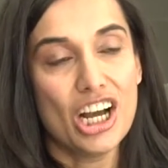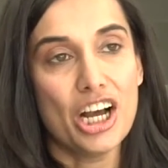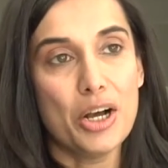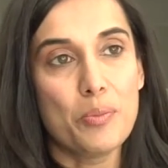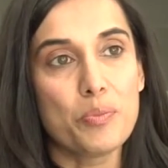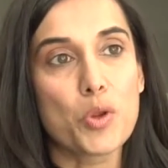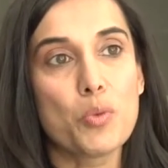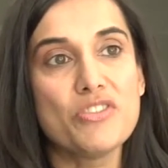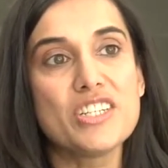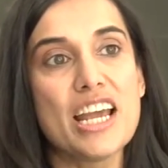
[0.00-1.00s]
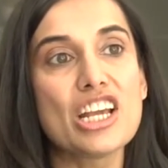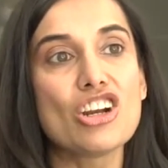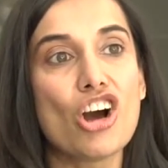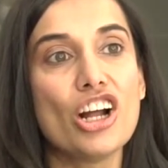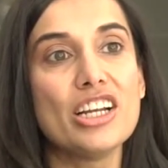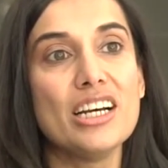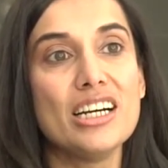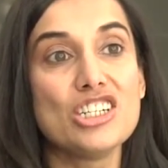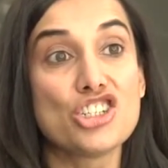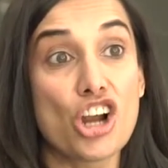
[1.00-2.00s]
Um, we've taken on
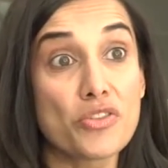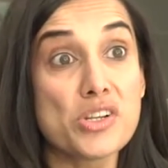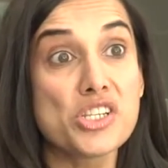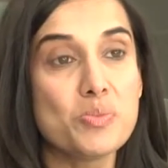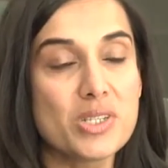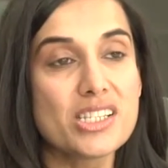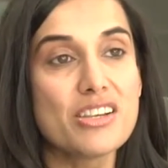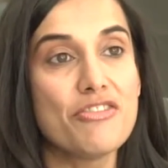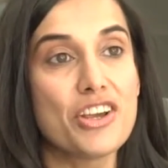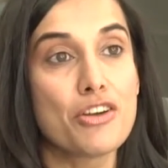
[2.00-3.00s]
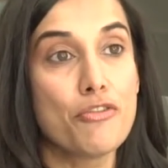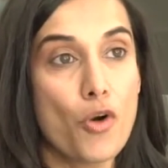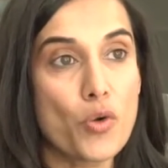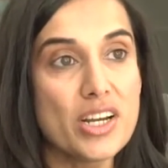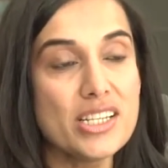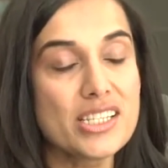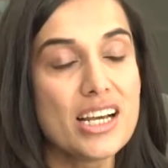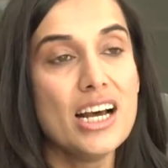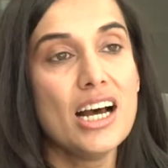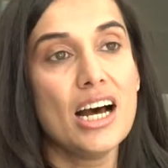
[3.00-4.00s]
a genre-specific focus
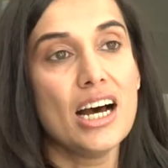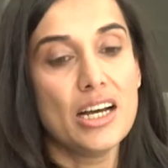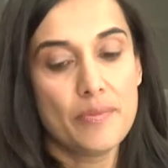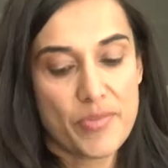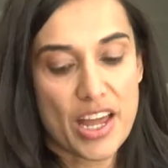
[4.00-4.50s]
uh,